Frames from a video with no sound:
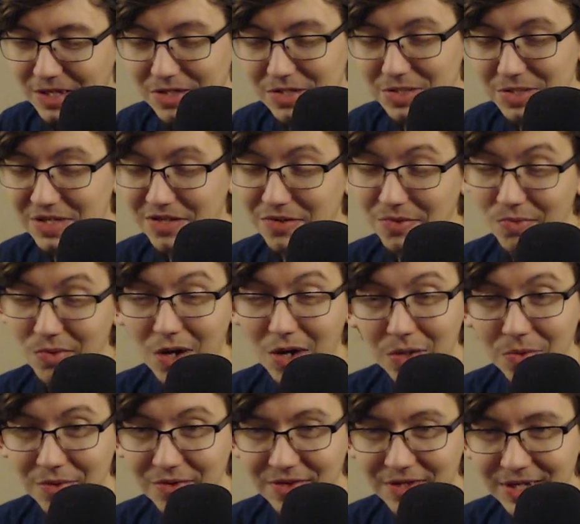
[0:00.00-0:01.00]
There's nothing
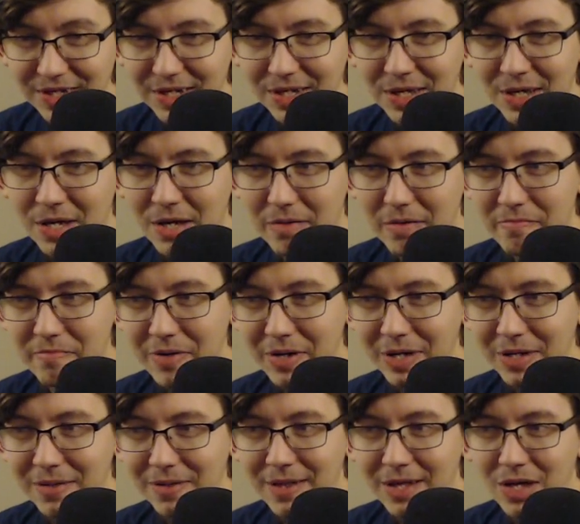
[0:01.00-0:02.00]
wrong with it,
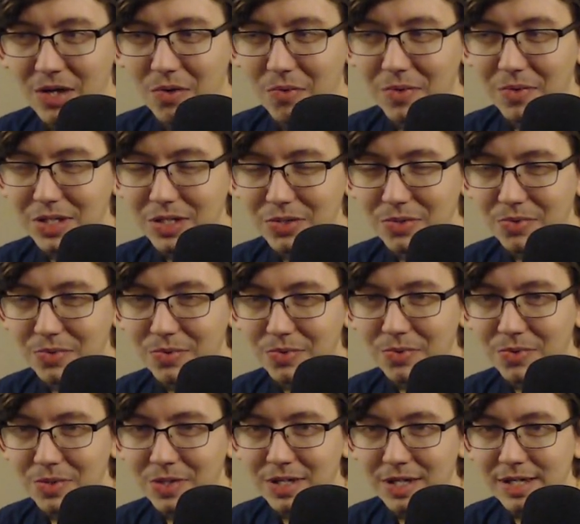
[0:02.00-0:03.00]
but when
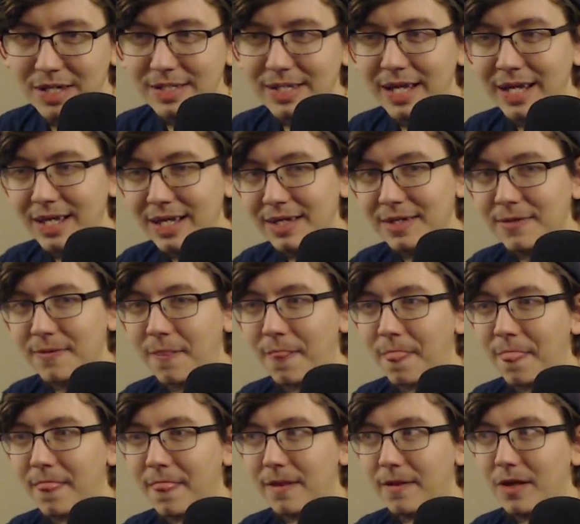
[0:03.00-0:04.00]
you take it
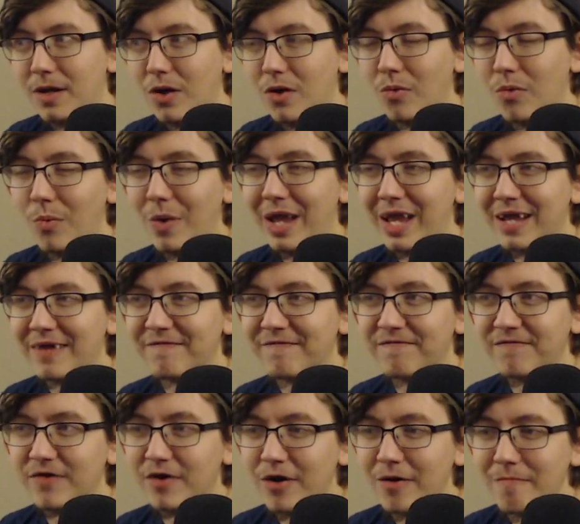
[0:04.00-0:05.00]
away
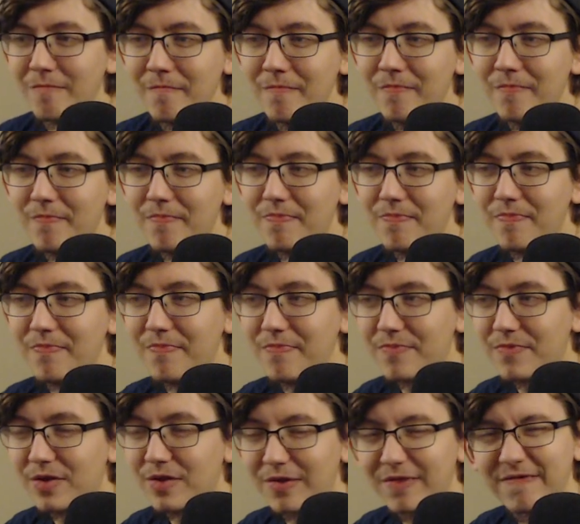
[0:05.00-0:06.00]
from
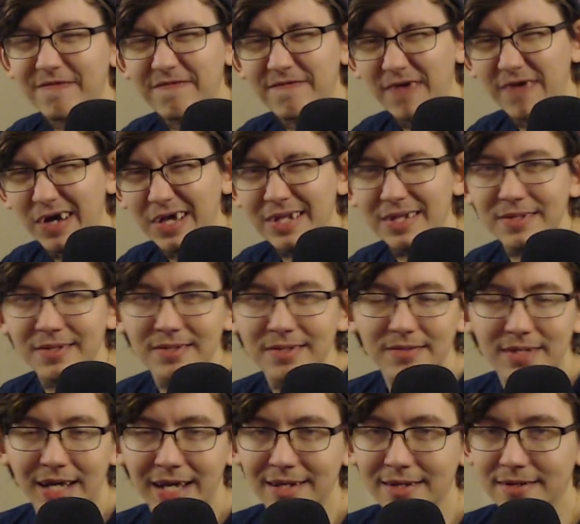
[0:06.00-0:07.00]
the fun
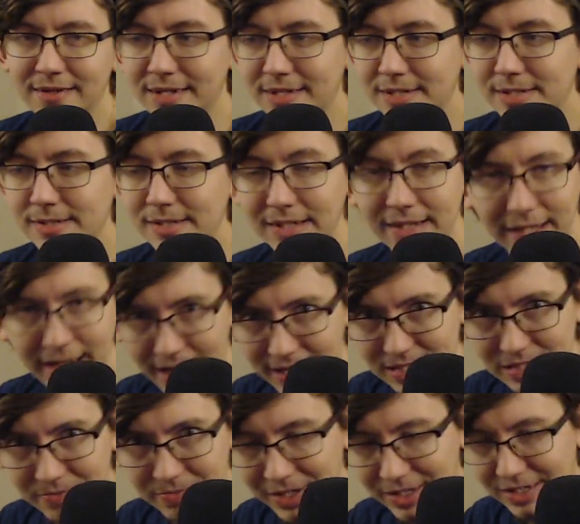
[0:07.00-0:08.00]
kind of like silly
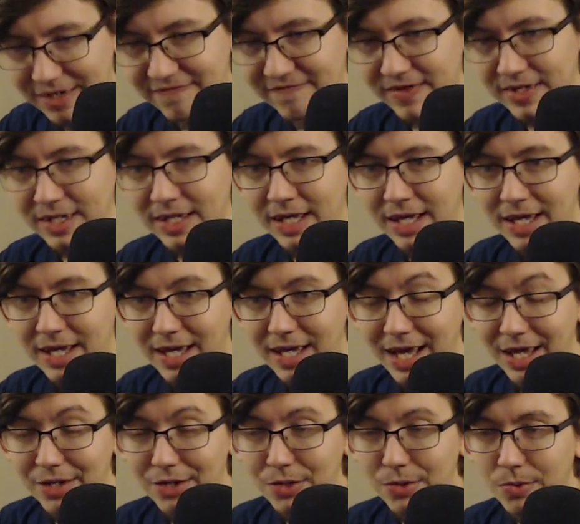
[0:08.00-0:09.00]
aspect of it,
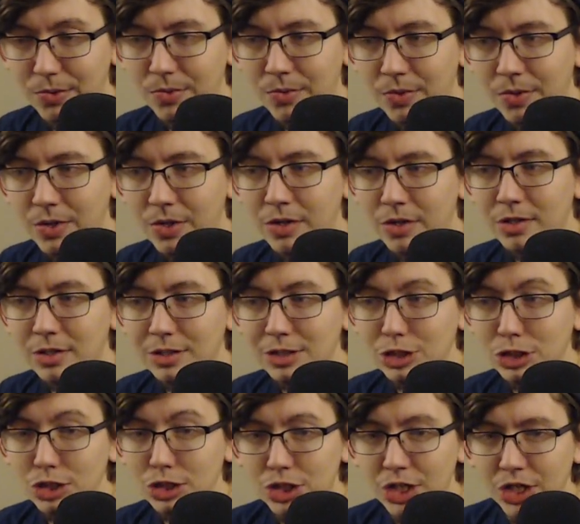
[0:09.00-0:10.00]
and you
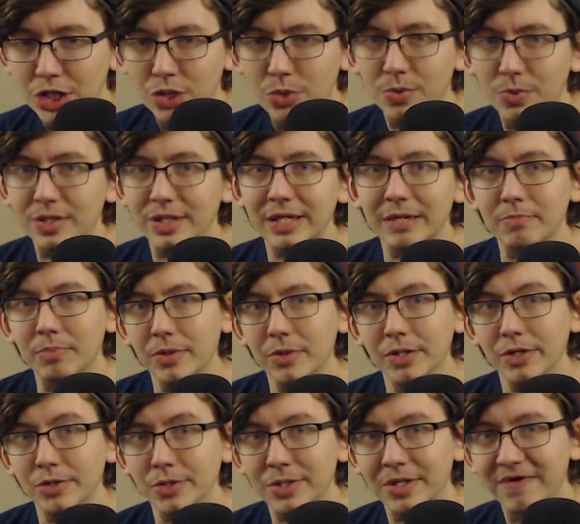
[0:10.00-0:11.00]
genuinely
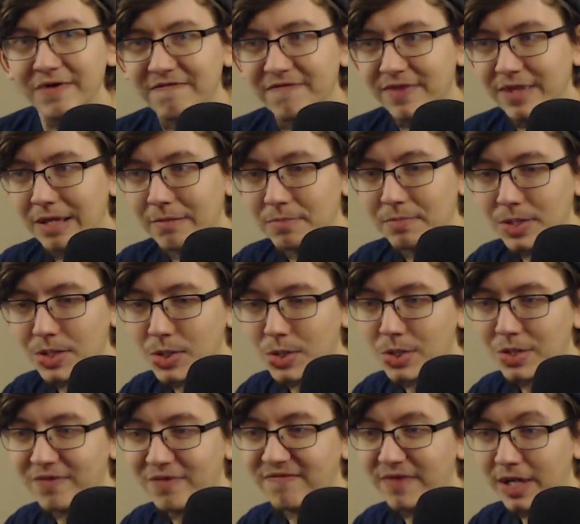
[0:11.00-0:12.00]
put yourself in that
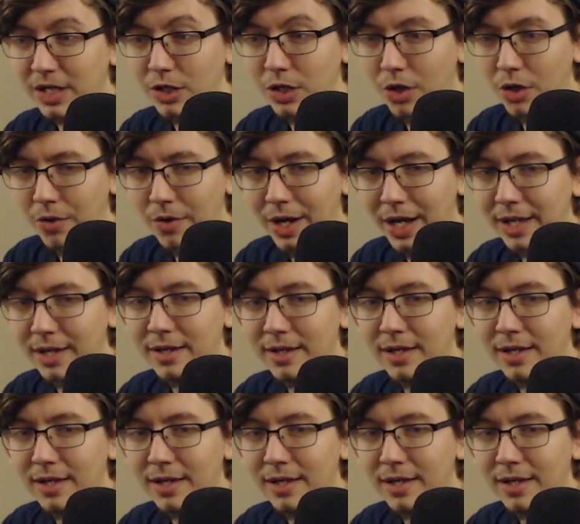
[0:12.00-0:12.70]
position of like, no,